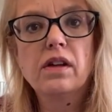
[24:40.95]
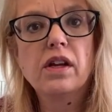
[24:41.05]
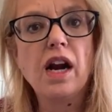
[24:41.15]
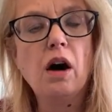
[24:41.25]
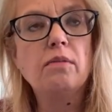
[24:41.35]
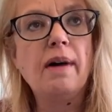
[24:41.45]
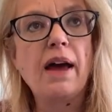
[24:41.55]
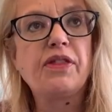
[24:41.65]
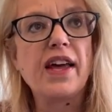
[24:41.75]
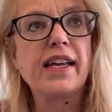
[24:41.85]
You know, my
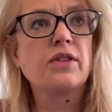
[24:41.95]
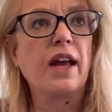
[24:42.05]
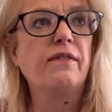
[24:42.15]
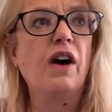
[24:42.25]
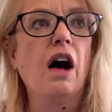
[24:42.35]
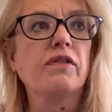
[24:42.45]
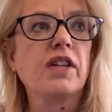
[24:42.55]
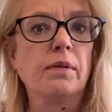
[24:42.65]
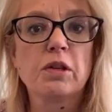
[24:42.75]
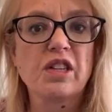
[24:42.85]
thing is get involved.
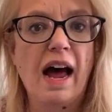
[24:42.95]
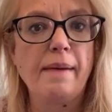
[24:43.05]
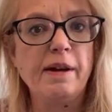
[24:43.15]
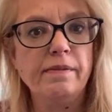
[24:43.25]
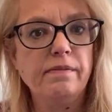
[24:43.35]
Tell them to stop it,